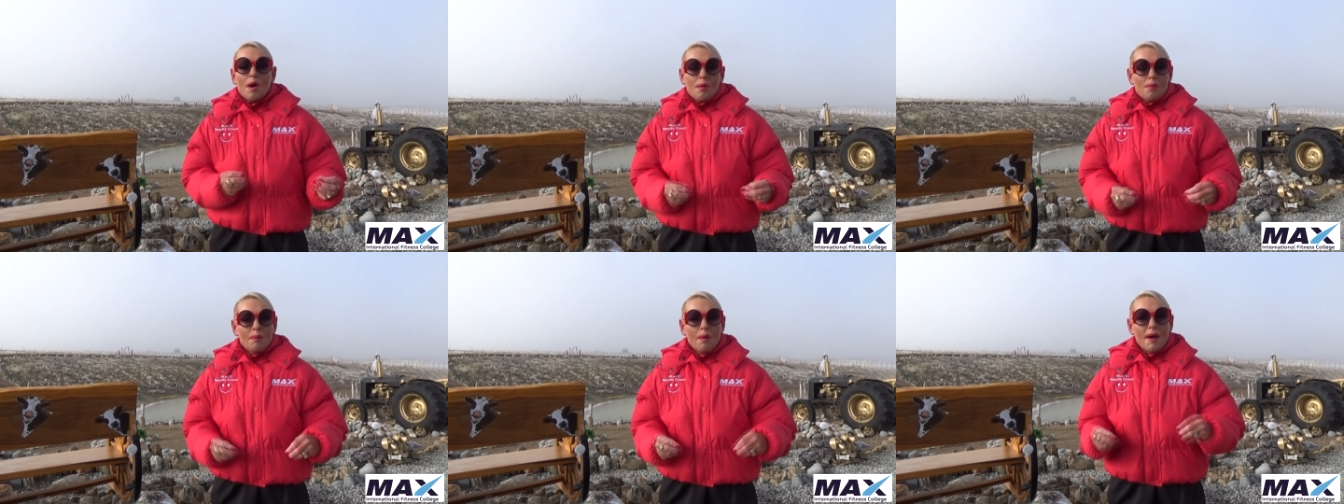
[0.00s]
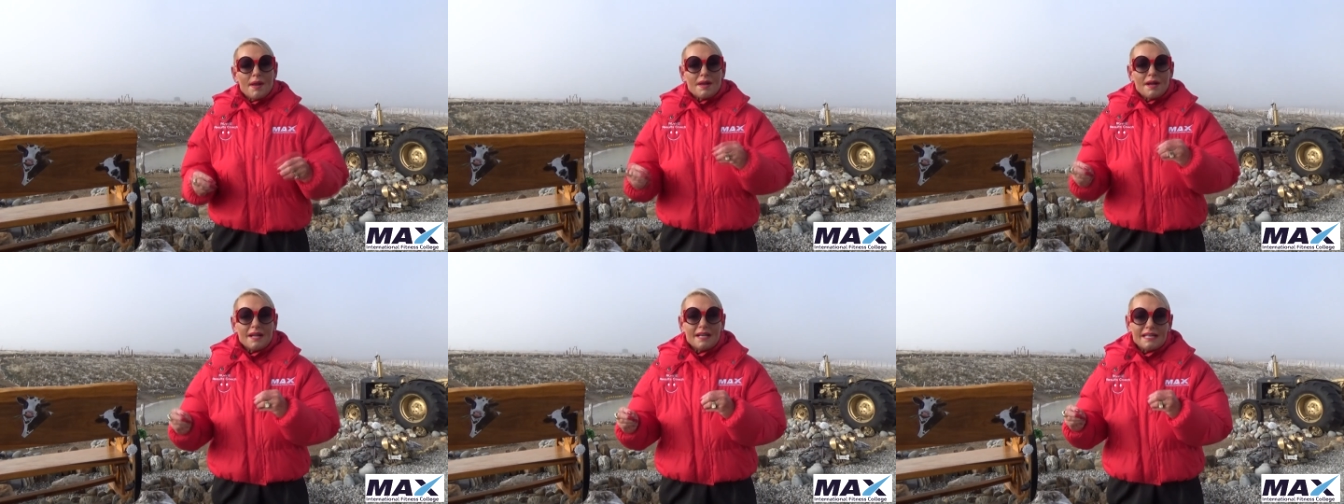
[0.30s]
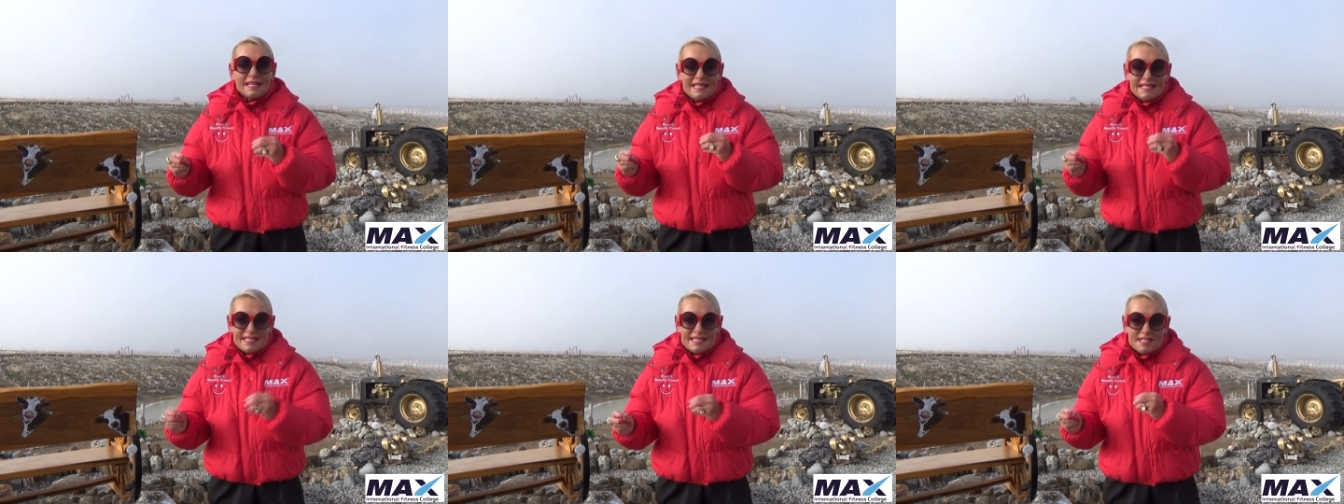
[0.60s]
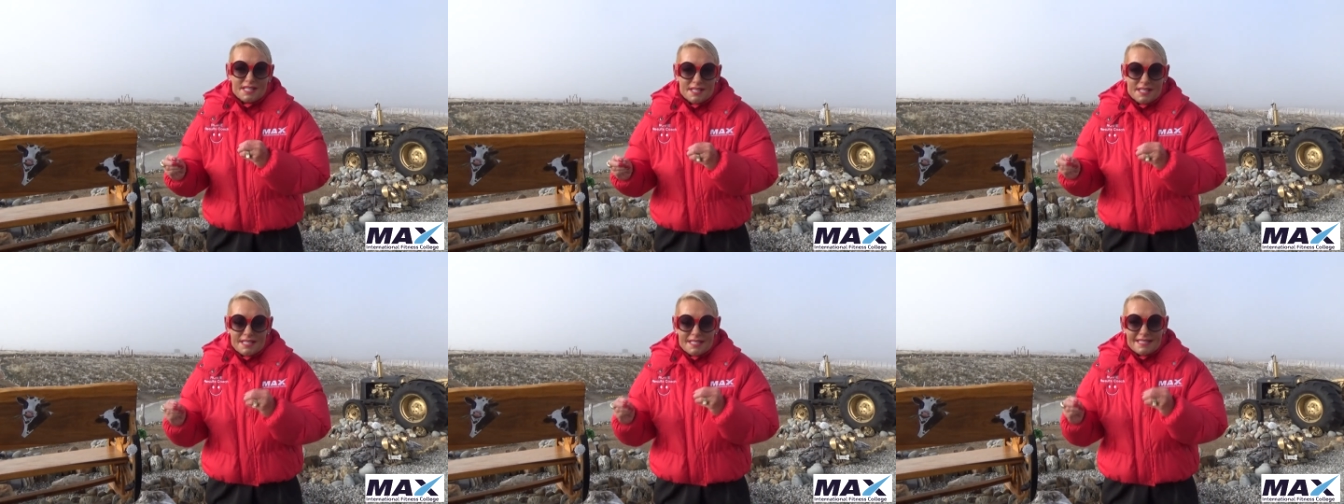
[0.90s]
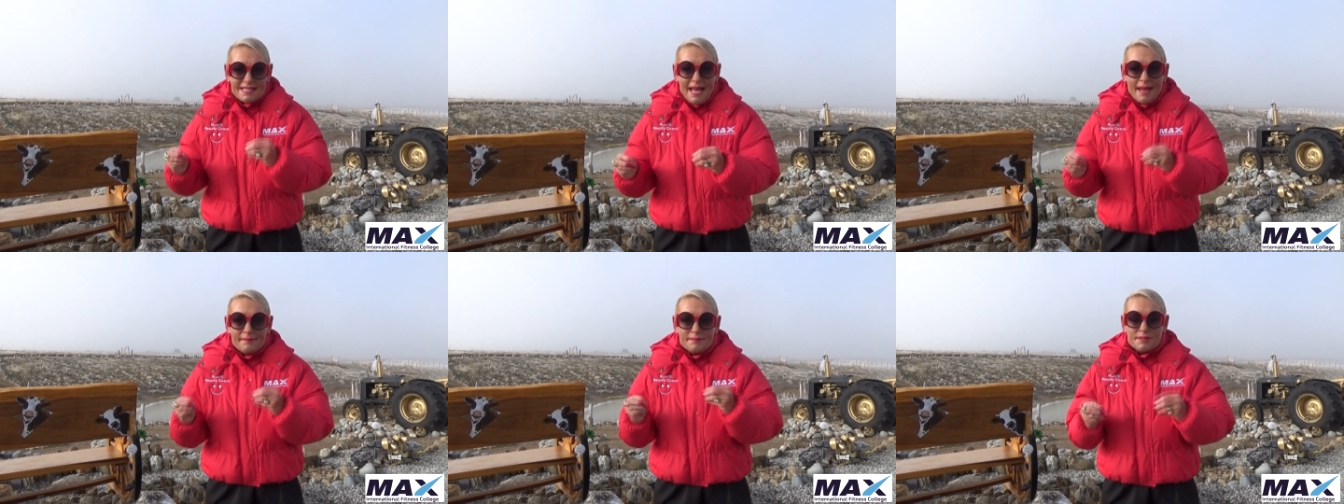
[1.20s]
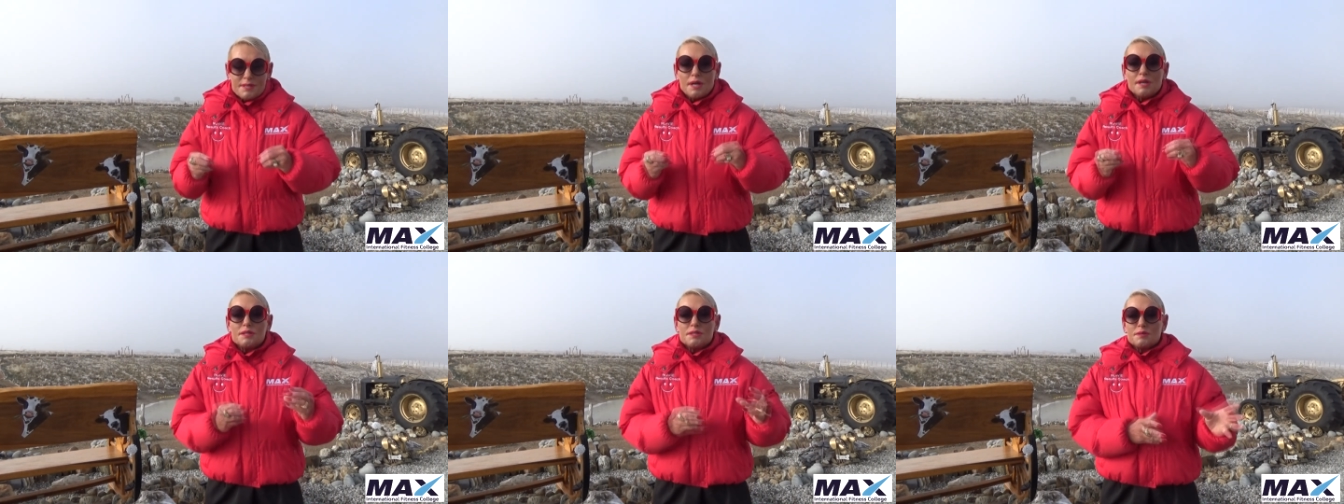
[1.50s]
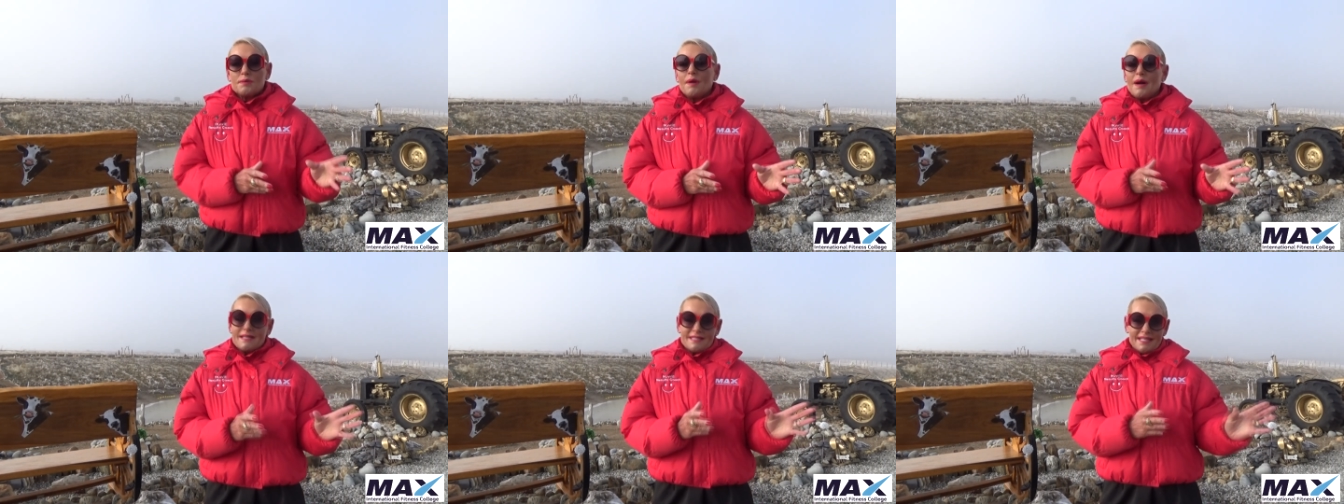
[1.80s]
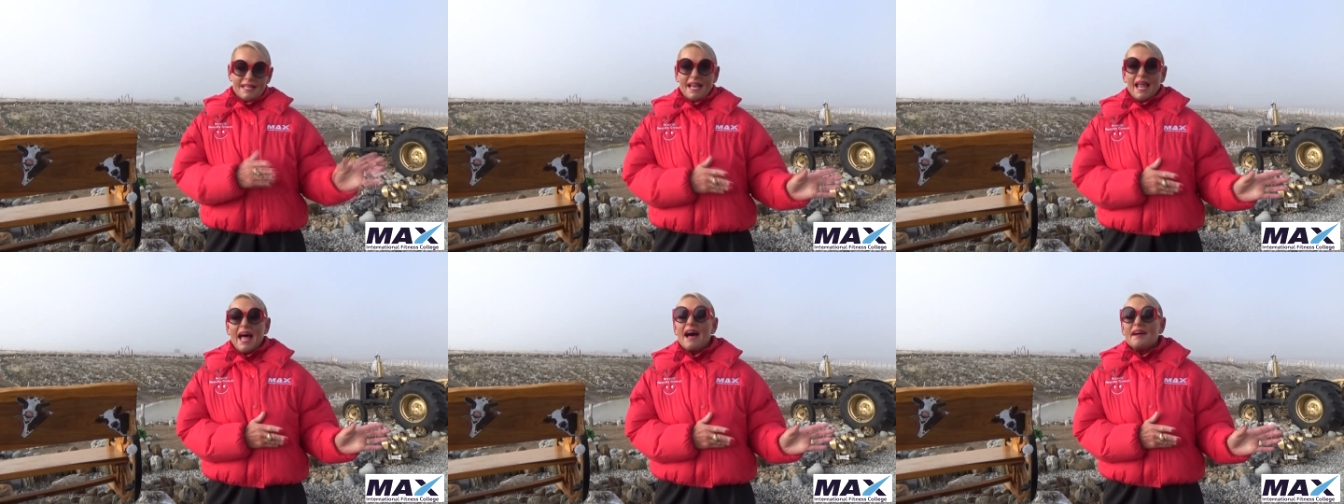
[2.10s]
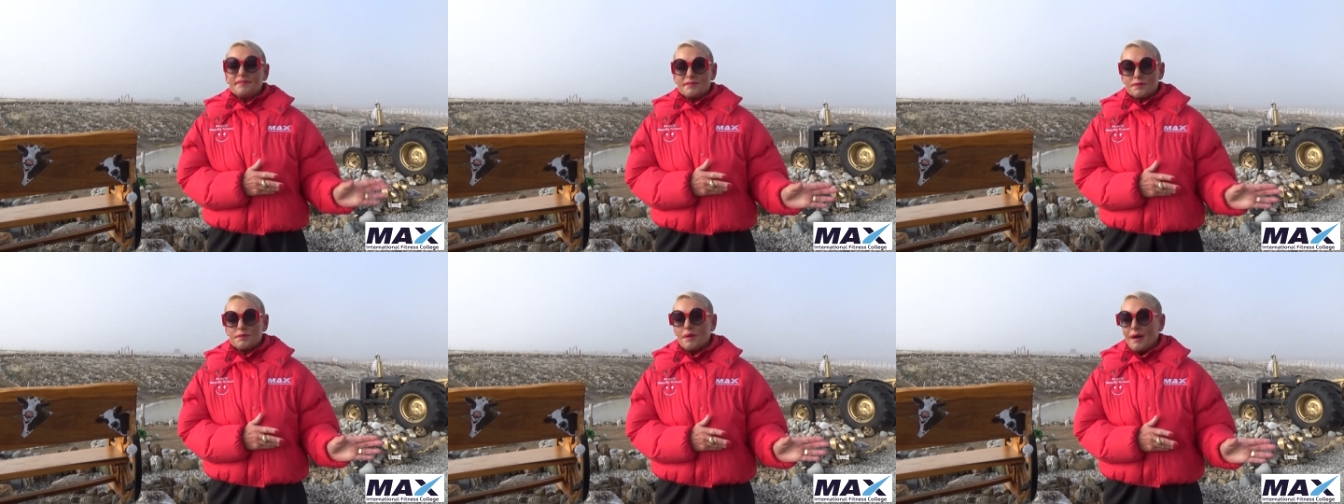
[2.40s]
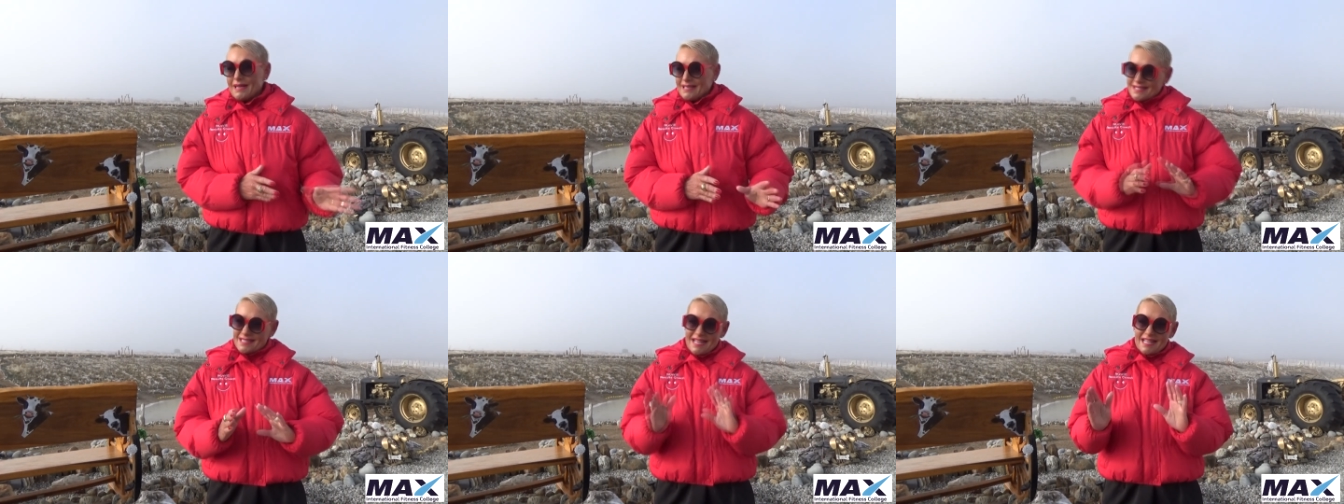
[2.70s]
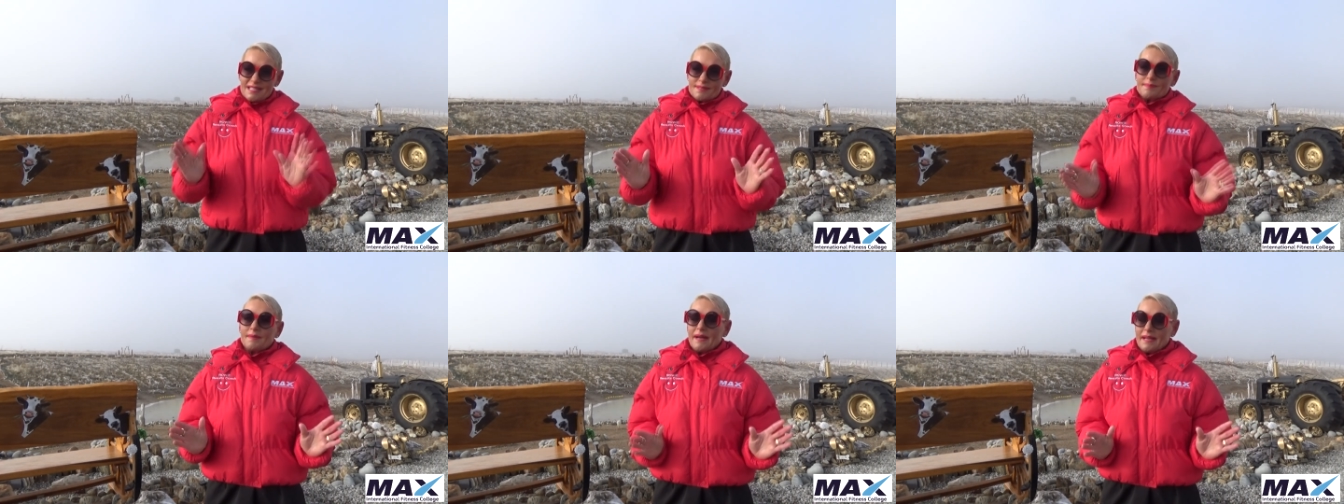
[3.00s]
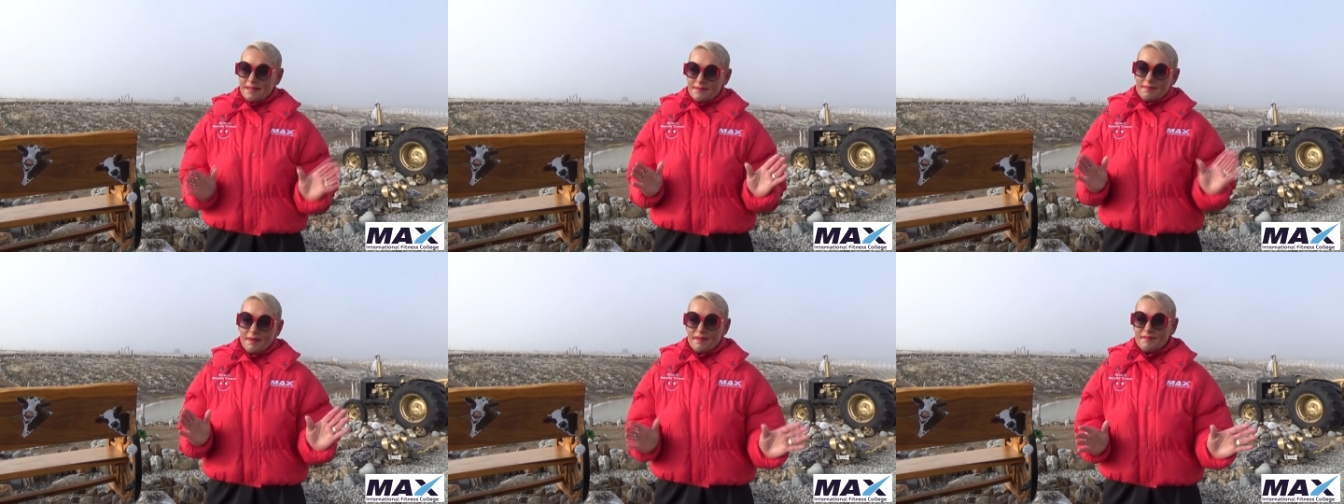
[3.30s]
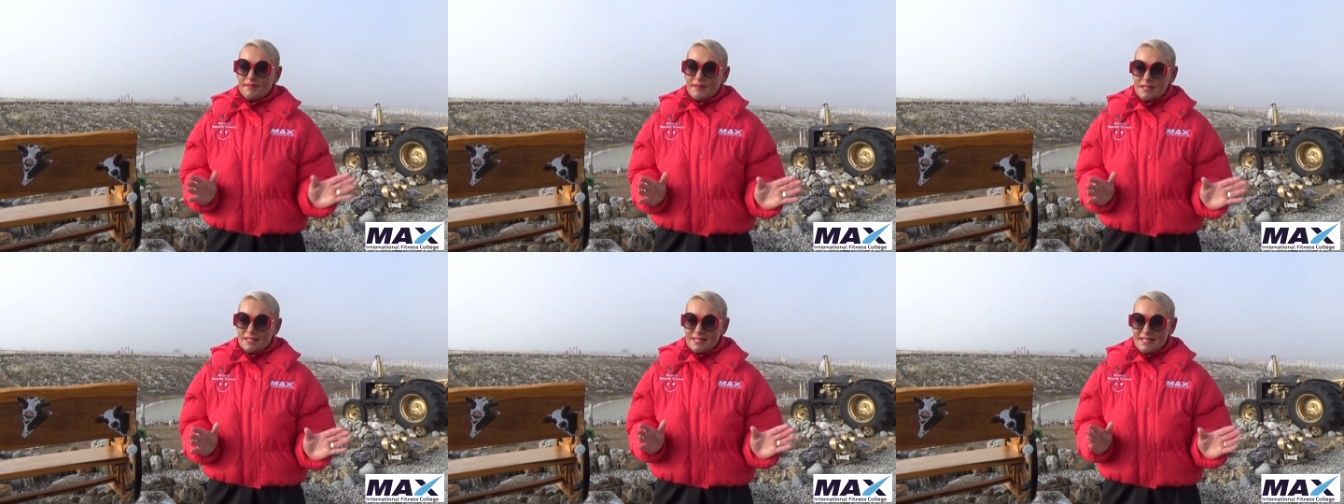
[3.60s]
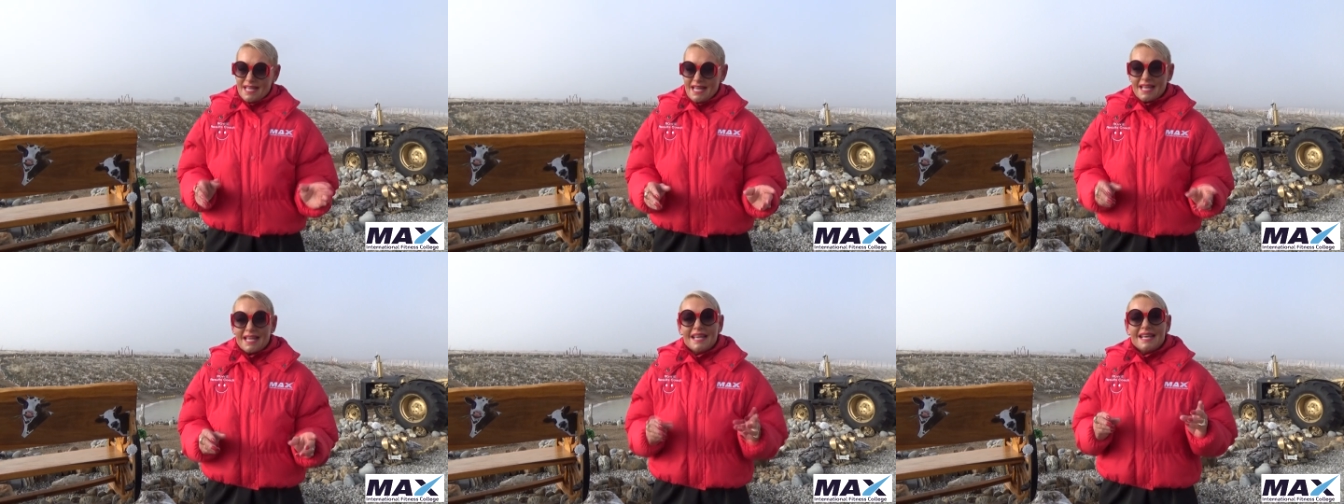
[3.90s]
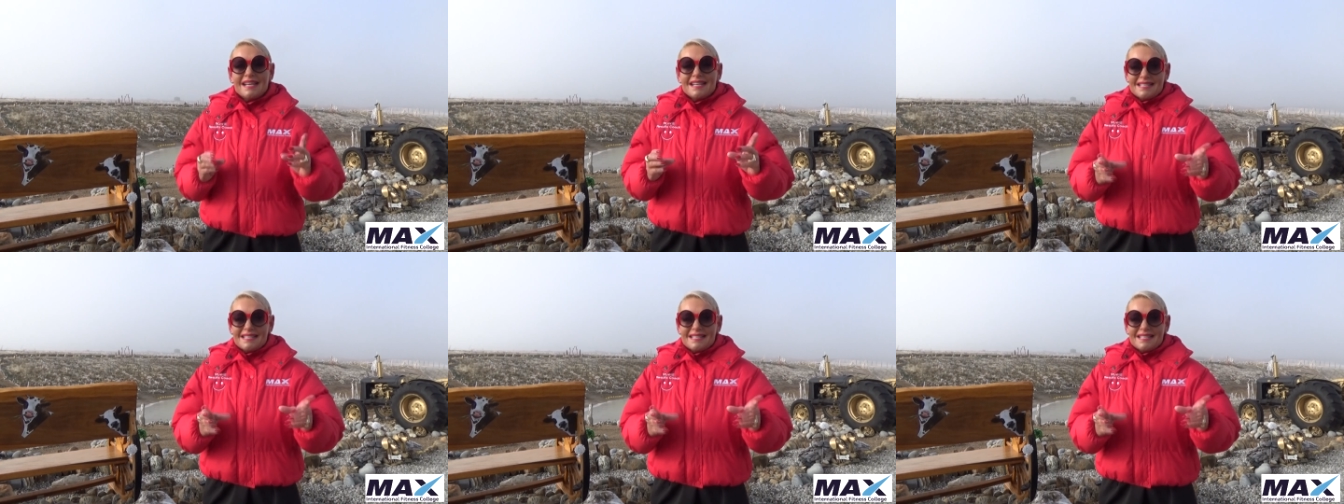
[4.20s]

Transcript: Why not listen to the same joke twice and laugh twice? That's my, my first thing.